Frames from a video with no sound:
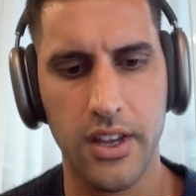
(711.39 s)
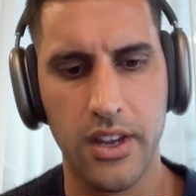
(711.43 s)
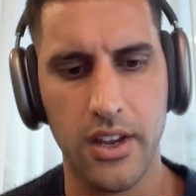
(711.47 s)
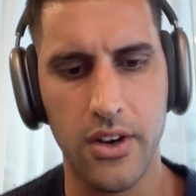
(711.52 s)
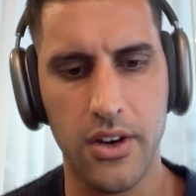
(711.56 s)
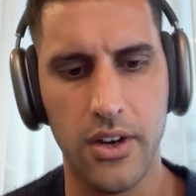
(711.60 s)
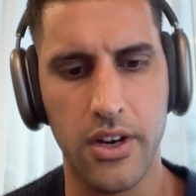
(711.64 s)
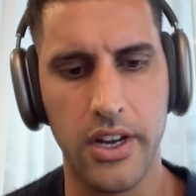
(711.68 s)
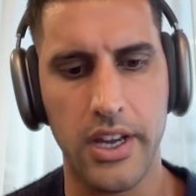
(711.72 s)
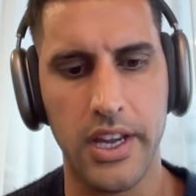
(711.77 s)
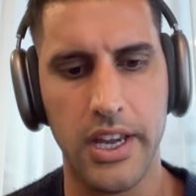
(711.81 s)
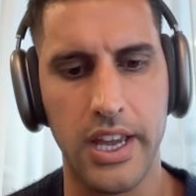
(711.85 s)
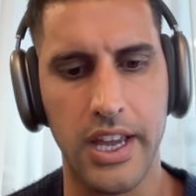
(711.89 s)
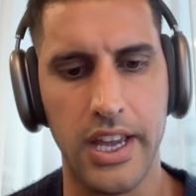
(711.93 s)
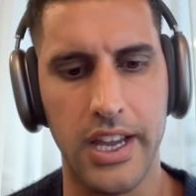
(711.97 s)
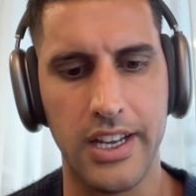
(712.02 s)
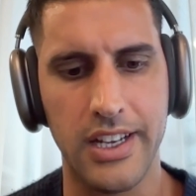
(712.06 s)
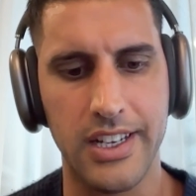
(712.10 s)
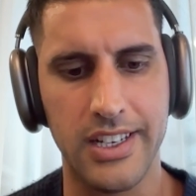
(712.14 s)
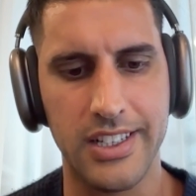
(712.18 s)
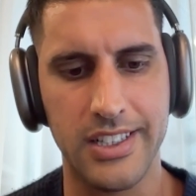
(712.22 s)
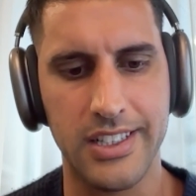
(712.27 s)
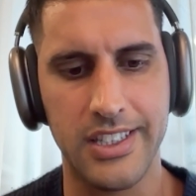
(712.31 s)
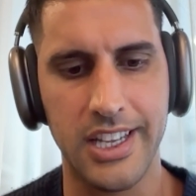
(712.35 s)

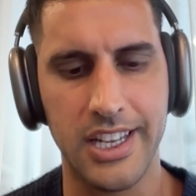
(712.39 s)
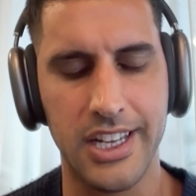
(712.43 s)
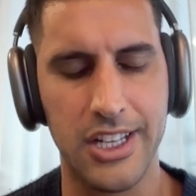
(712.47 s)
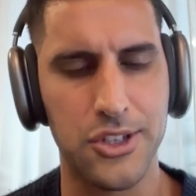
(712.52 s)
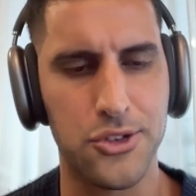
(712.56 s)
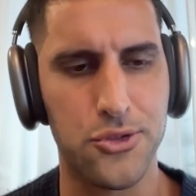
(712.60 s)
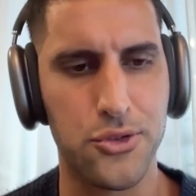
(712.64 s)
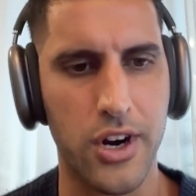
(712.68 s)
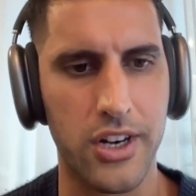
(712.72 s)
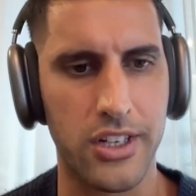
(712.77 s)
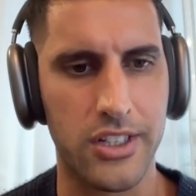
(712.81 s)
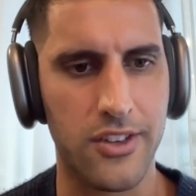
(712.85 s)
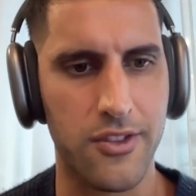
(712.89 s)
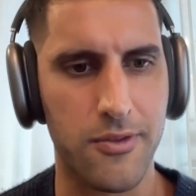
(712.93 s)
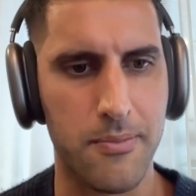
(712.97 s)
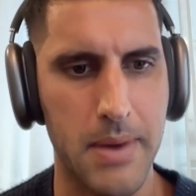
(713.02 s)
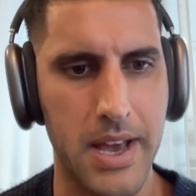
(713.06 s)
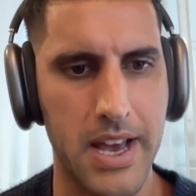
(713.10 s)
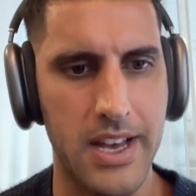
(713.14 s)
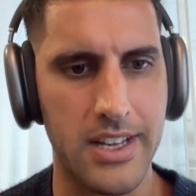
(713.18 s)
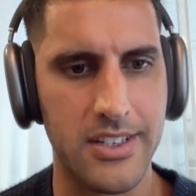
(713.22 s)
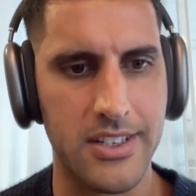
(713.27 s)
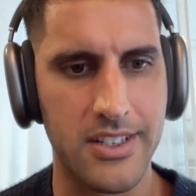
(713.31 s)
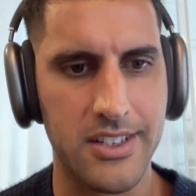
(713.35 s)
a deconstructive
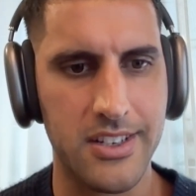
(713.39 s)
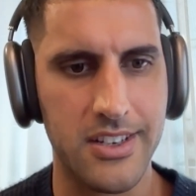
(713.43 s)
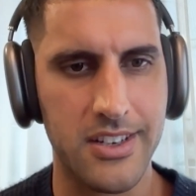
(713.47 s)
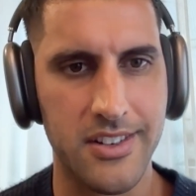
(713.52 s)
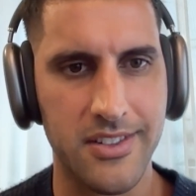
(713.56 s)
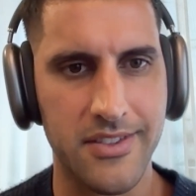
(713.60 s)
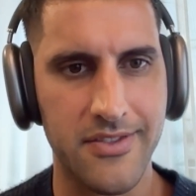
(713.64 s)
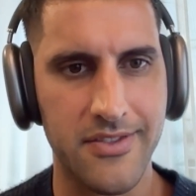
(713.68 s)
mess?